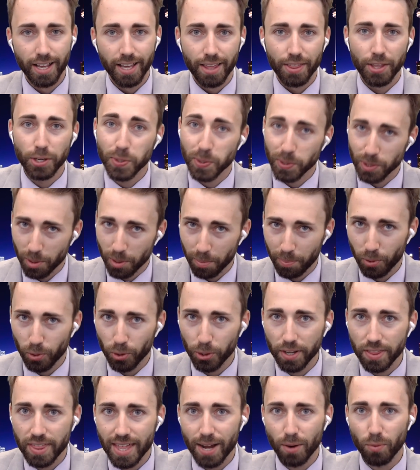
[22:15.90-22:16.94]
This was a
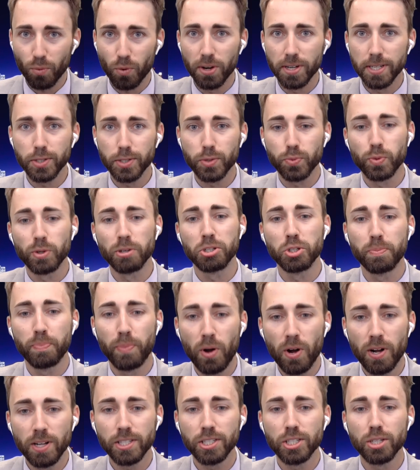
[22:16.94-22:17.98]
board that was
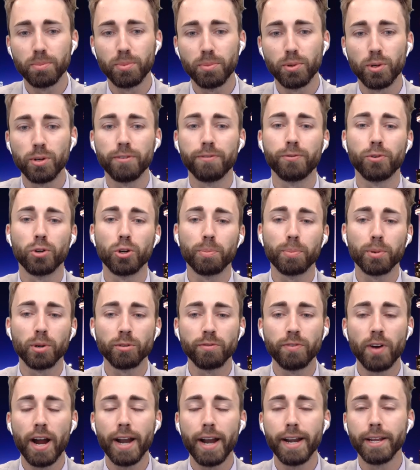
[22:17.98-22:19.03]
responsible for
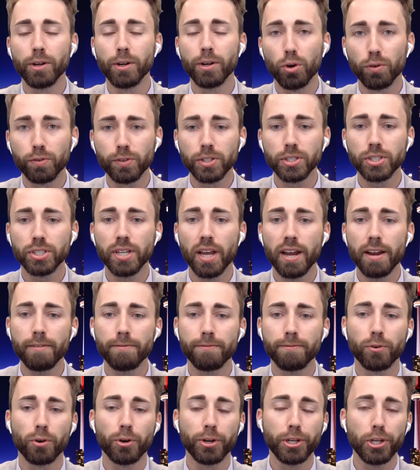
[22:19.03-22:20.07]
providing oversight
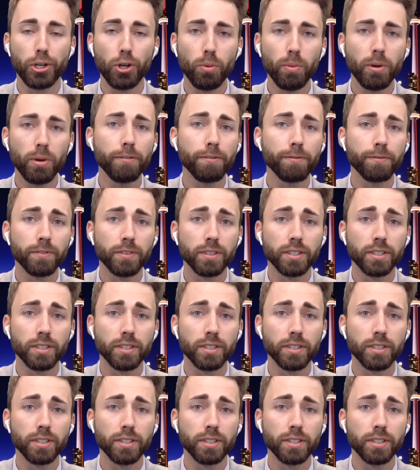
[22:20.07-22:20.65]
for human